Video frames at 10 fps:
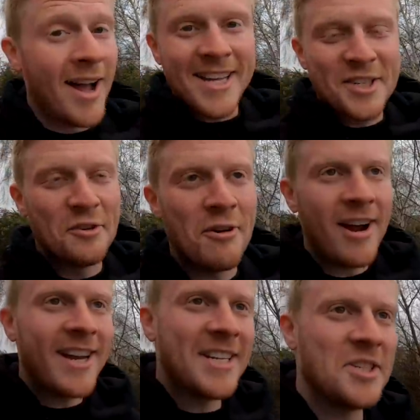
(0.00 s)
But it's all
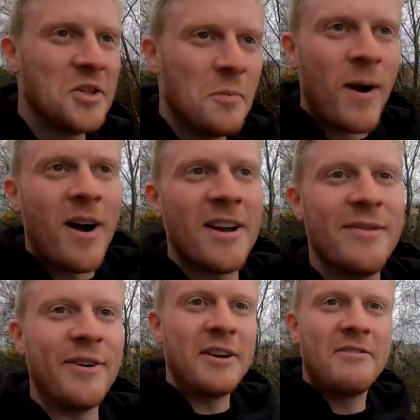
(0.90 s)
right. This is all part of the
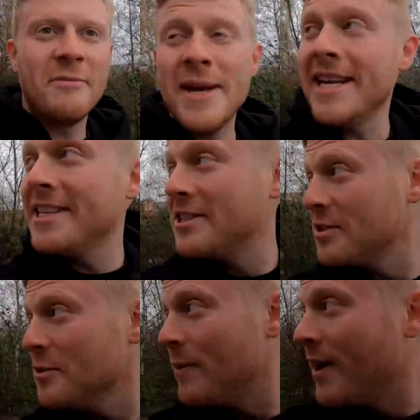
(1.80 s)
fun for me. This is
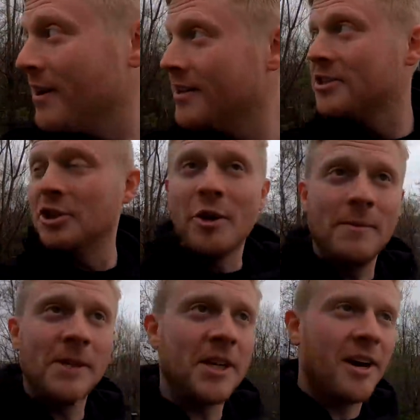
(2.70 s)
all part of the
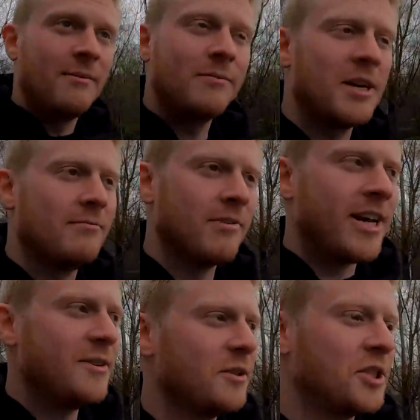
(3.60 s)
job to come, come
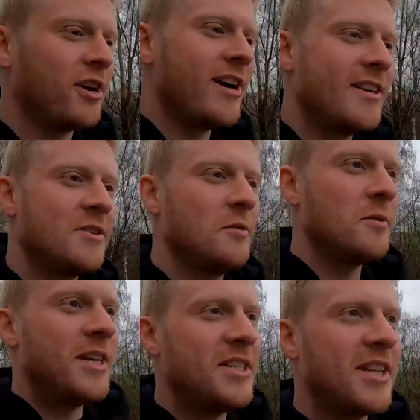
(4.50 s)
rain or shine, to
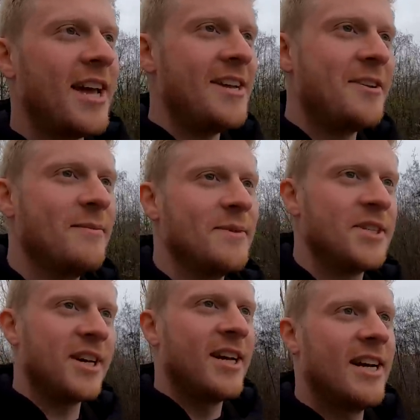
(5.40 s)
all these
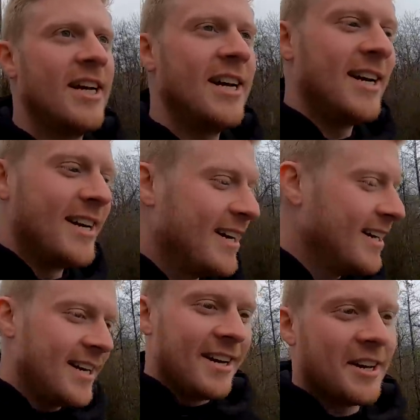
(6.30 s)
stadiums.
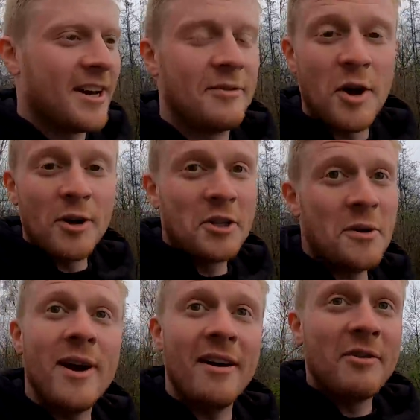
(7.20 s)
Look, I've got to
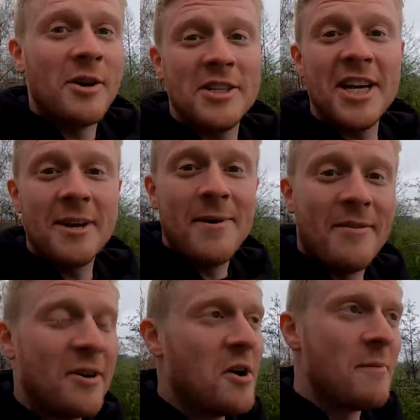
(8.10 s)
do it. I've got to tick them
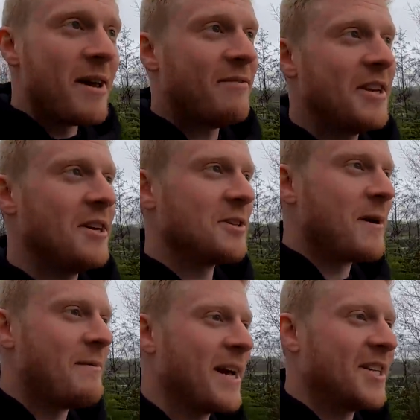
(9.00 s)
off. I've got to make videos
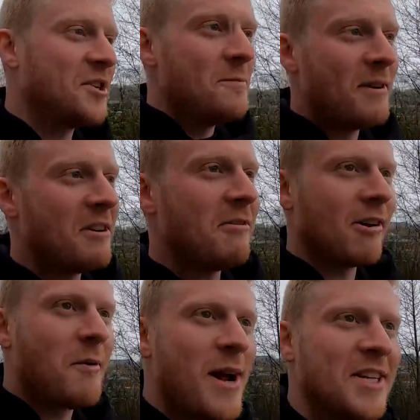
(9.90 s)
about them. I get too many
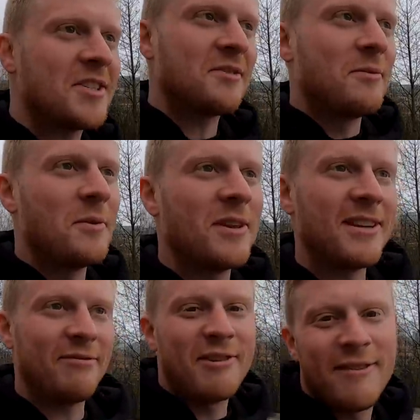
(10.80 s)
requests from all the
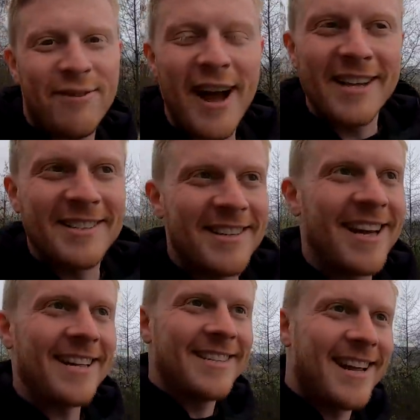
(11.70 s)
different fans to
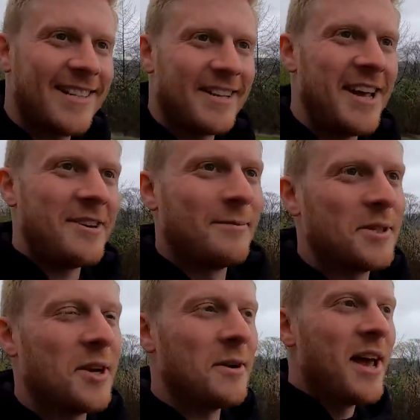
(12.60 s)
get to their stadium.
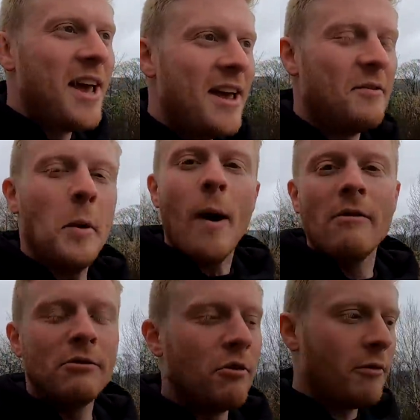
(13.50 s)
So if you
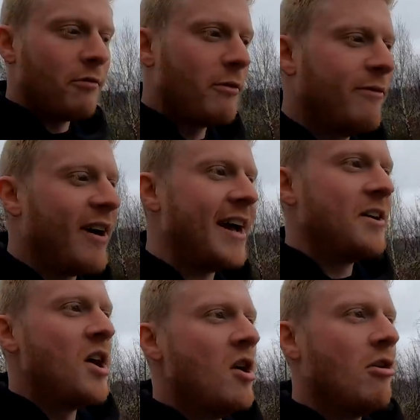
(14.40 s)
are a Rotherham
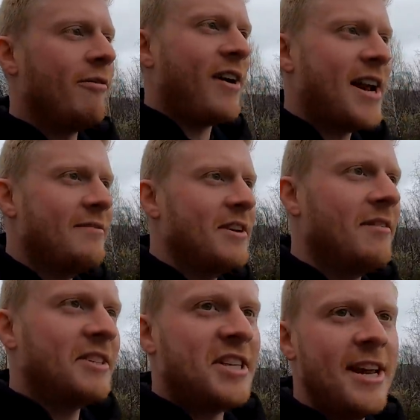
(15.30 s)
fan or a fan of
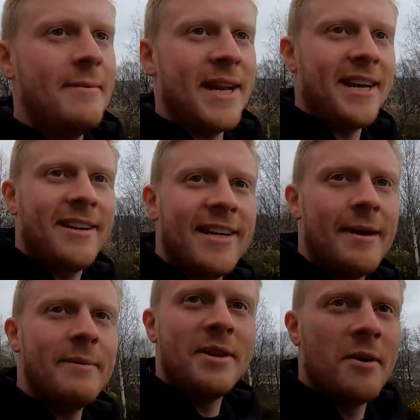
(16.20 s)
another team in England,
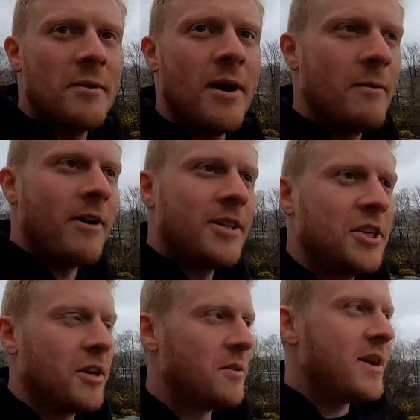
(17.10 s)
let me know uh, where I
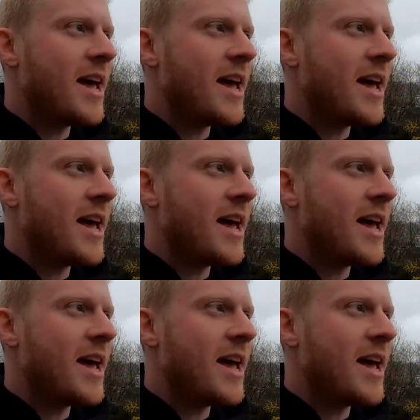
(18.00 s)
should go